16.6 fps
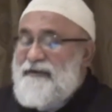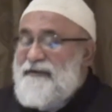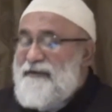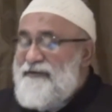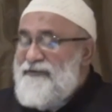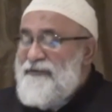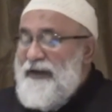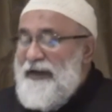And
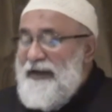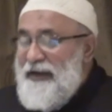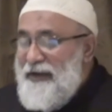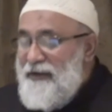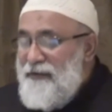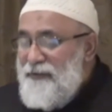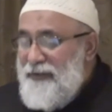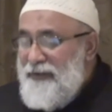therefore
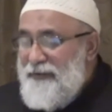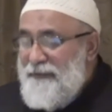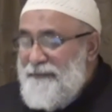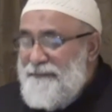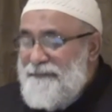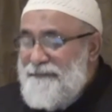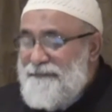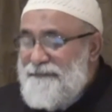allow me
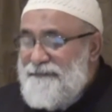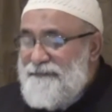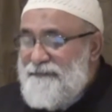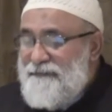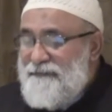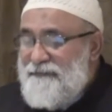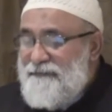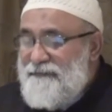
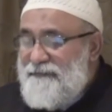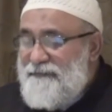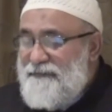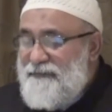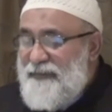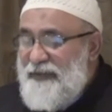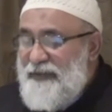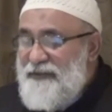
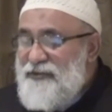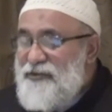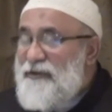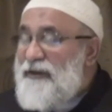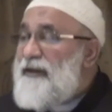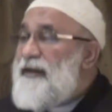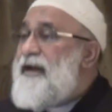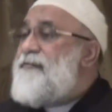
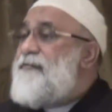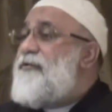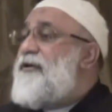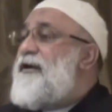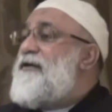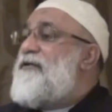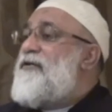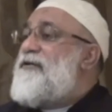to
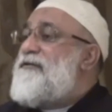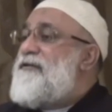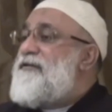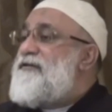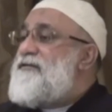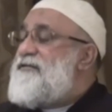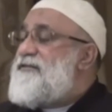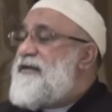elaborate on
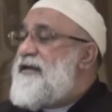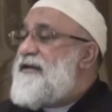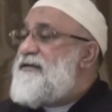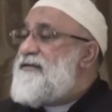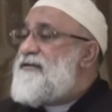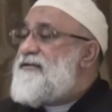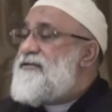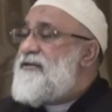this
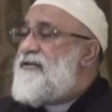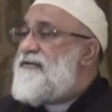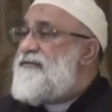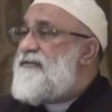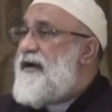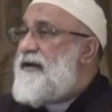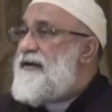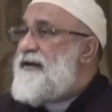status
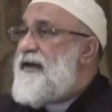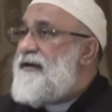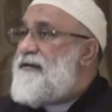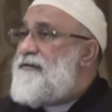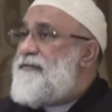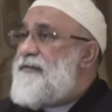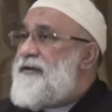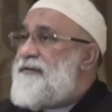of Ali
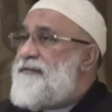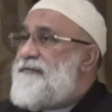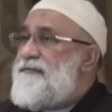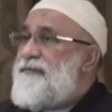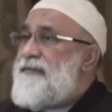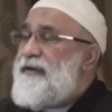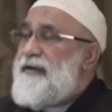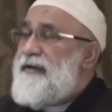Akbar
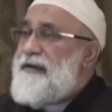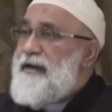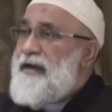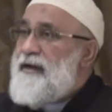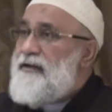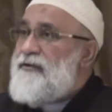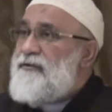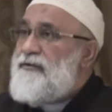and
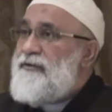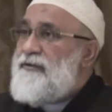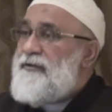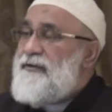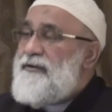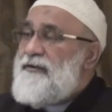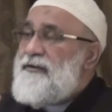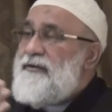how
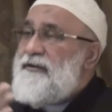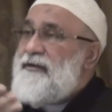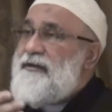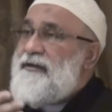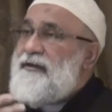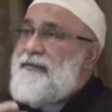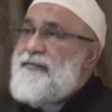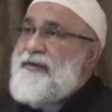
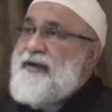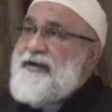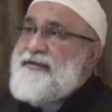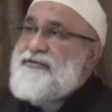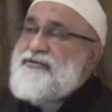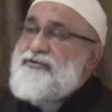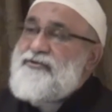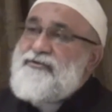it
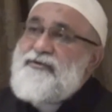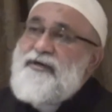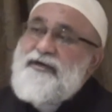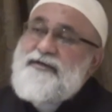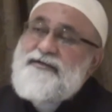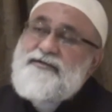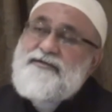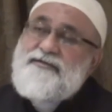applies to
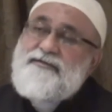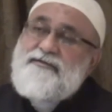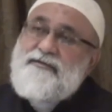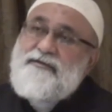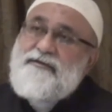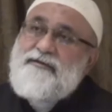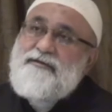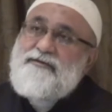us
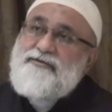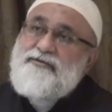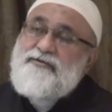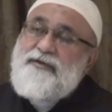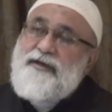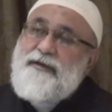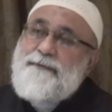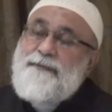
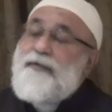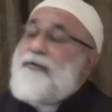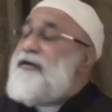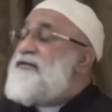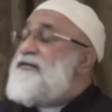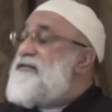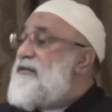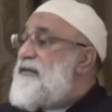today. Oh,
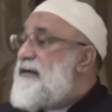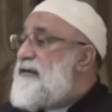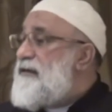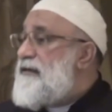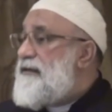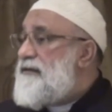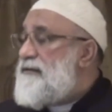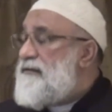
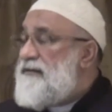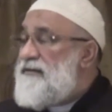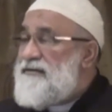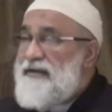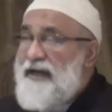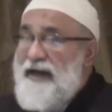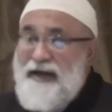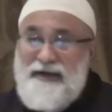incidentally,
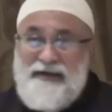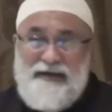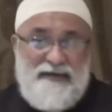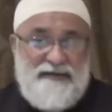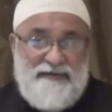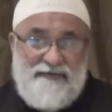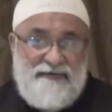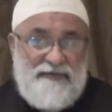this ayah
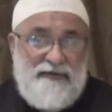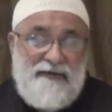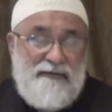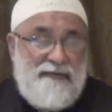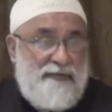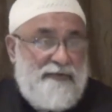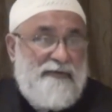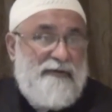is a very
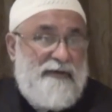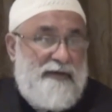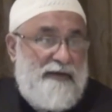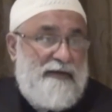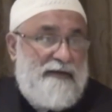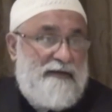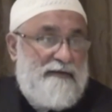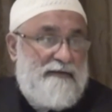important
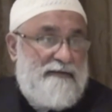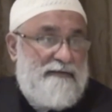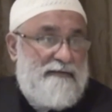ayah.